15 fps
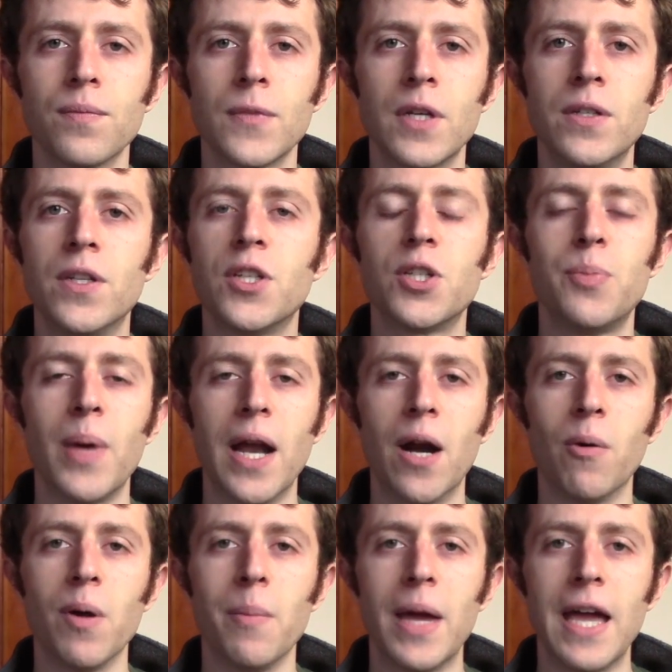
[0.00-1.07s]
despair
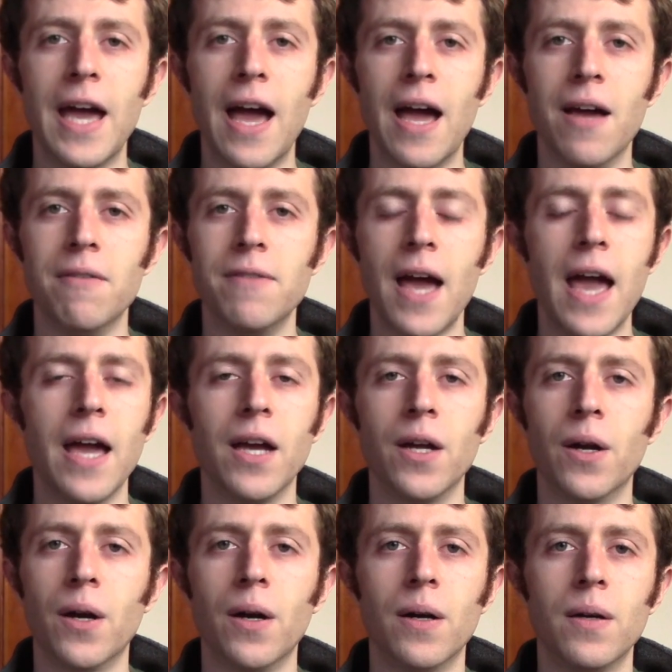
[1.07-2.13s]
we may have,
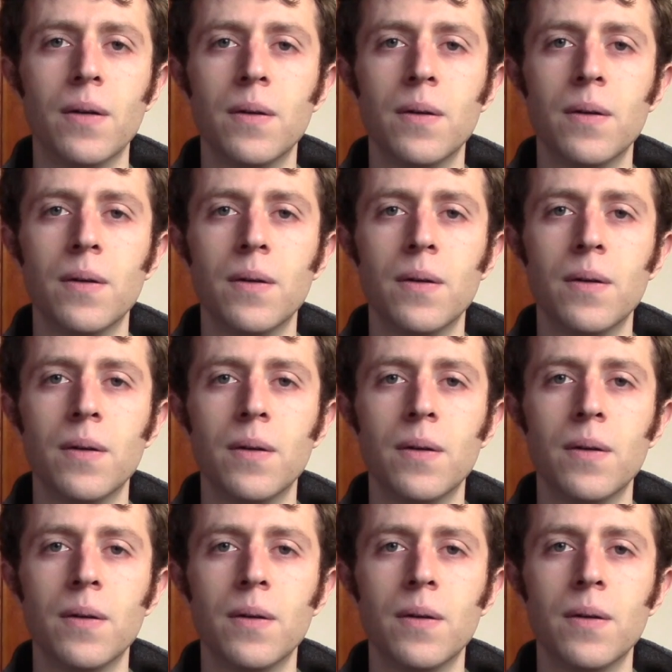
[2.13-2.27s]
anger,